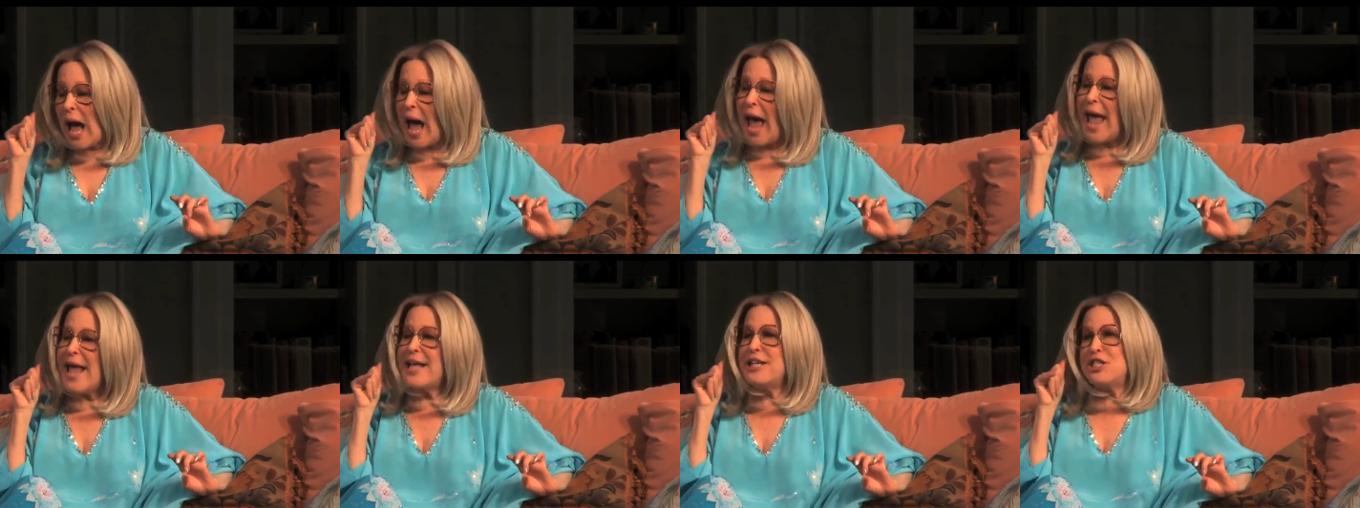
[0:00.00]

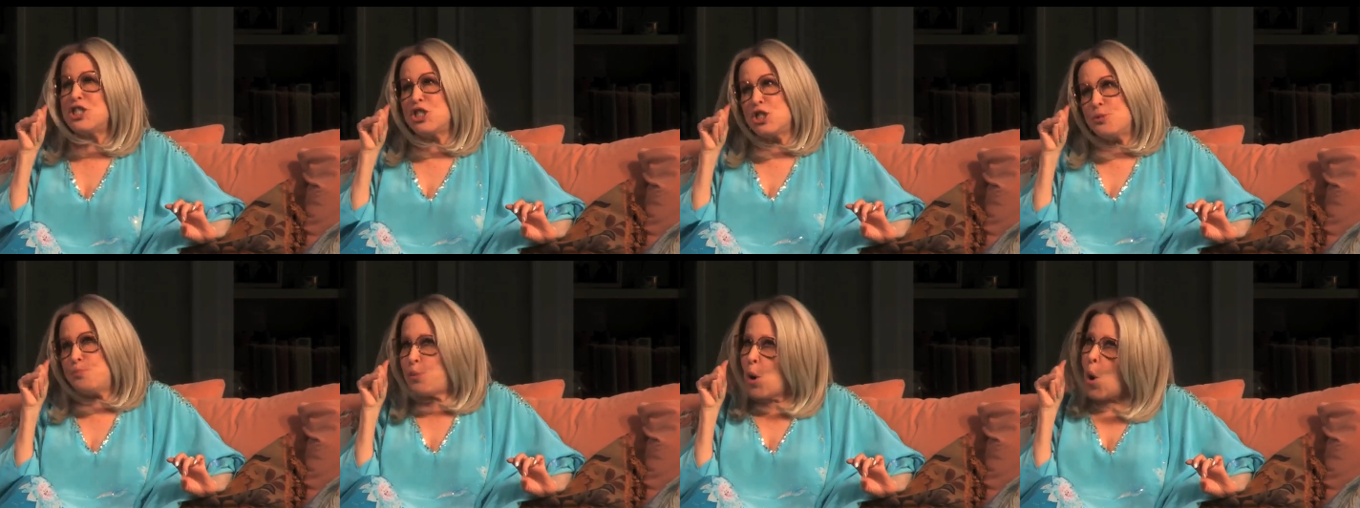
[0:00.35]
I
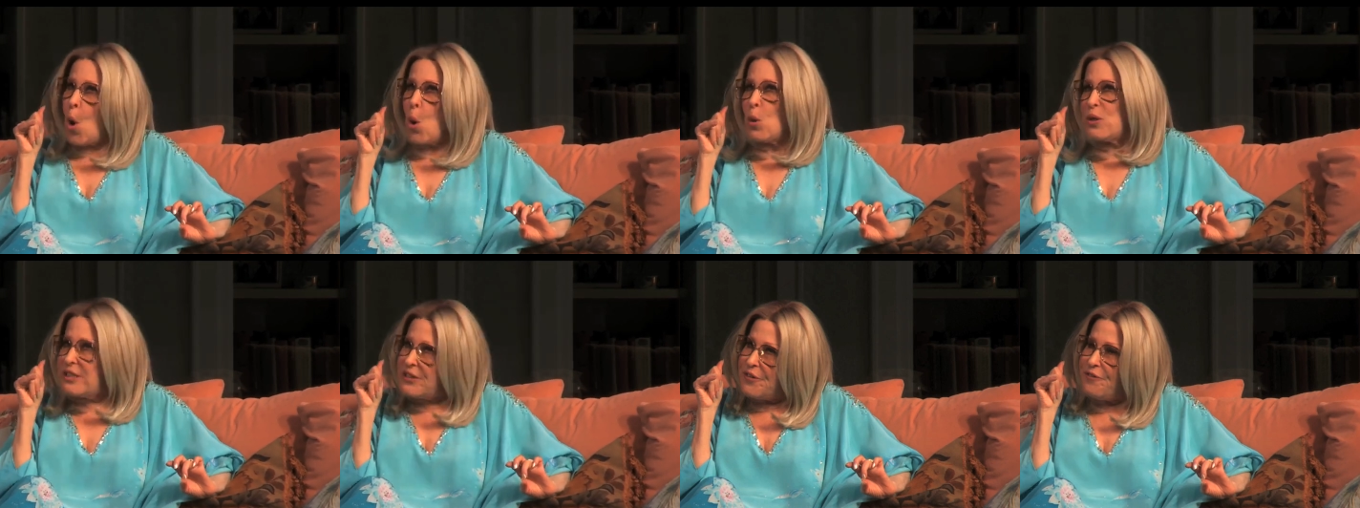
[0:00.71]

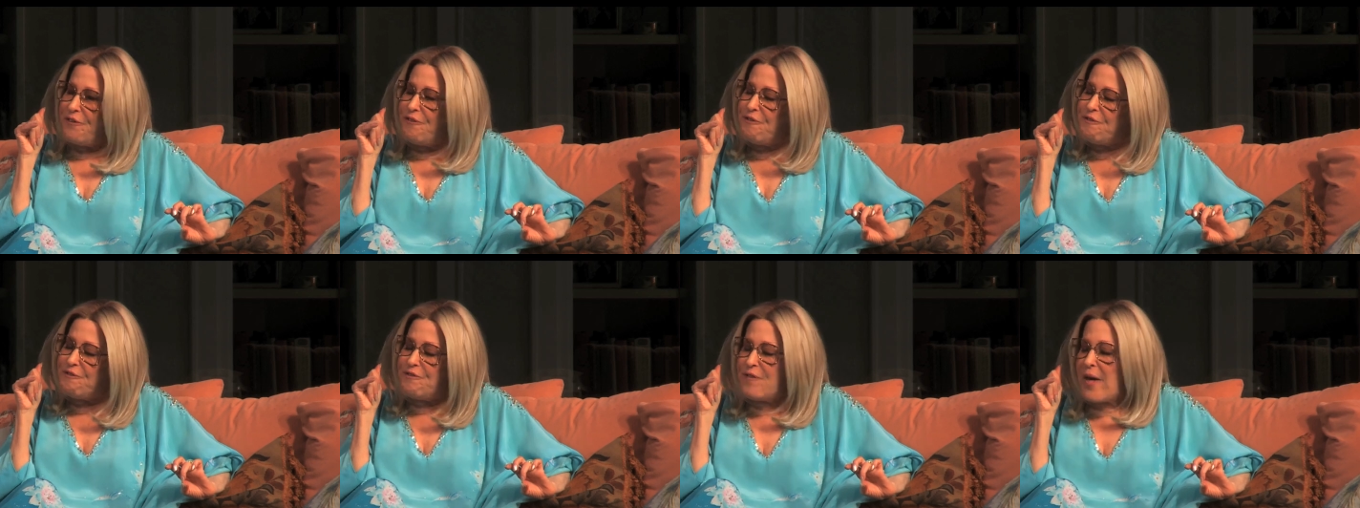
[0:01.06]
spoke to
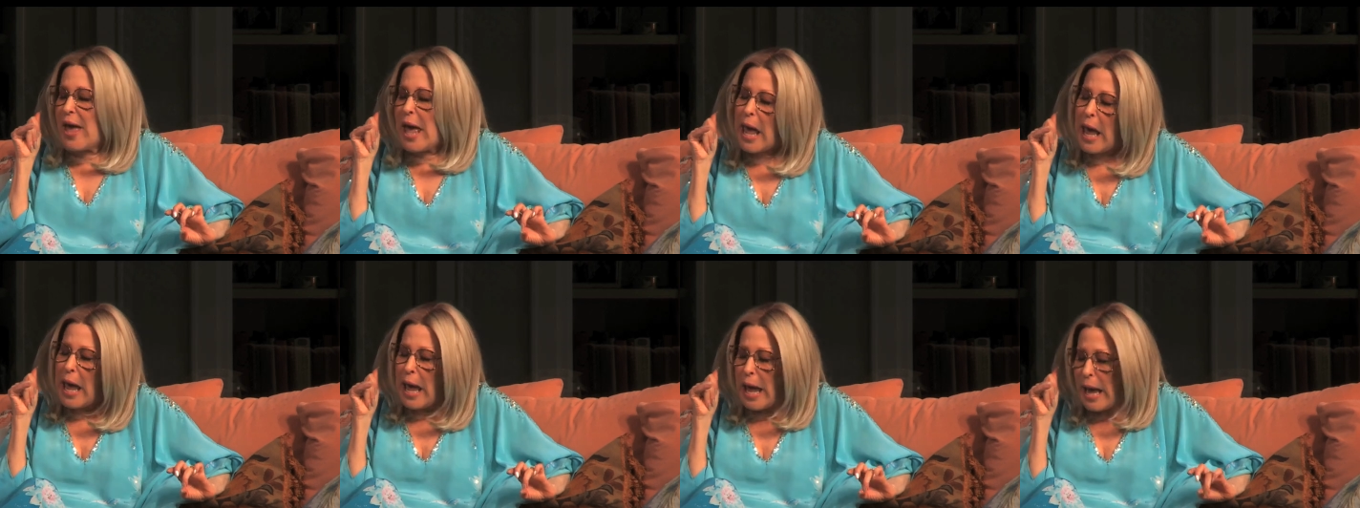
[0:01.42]

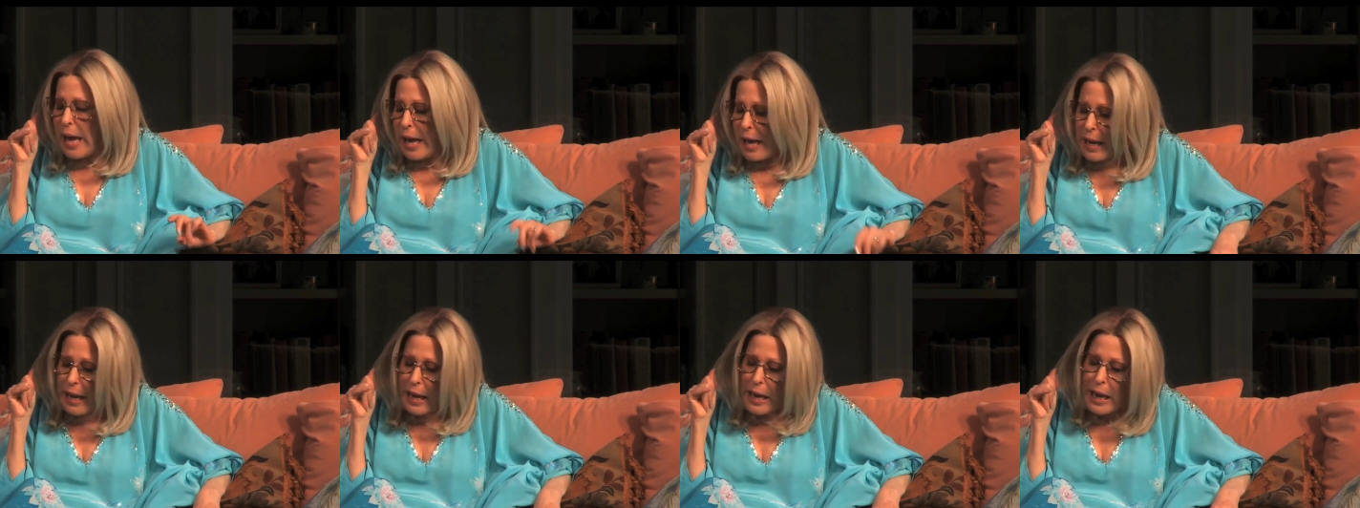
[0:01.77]

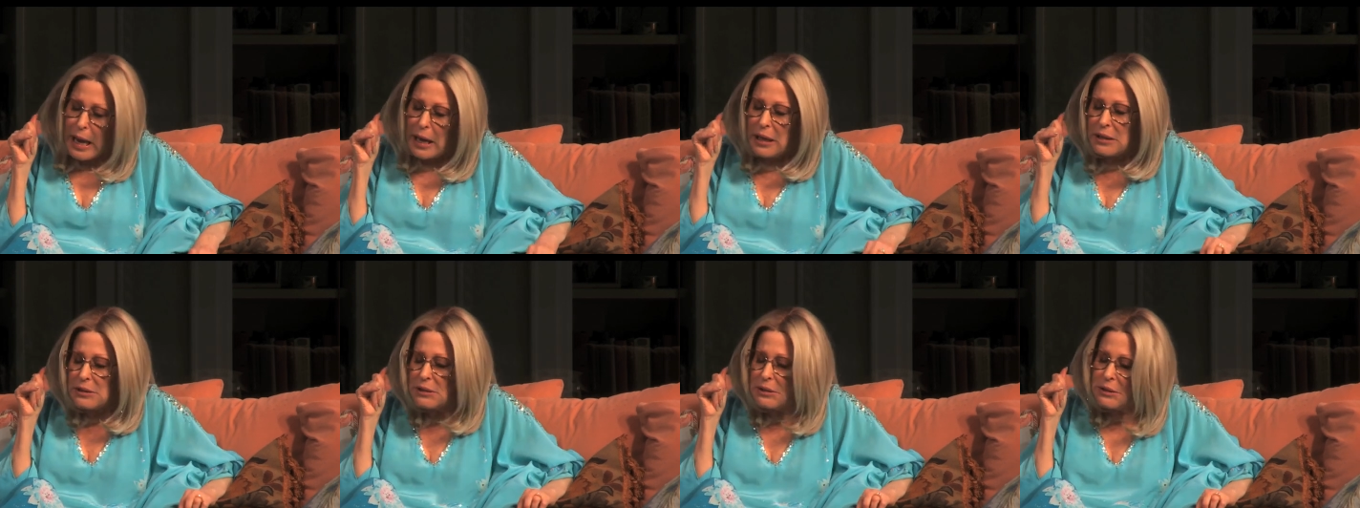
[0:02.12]
Faye.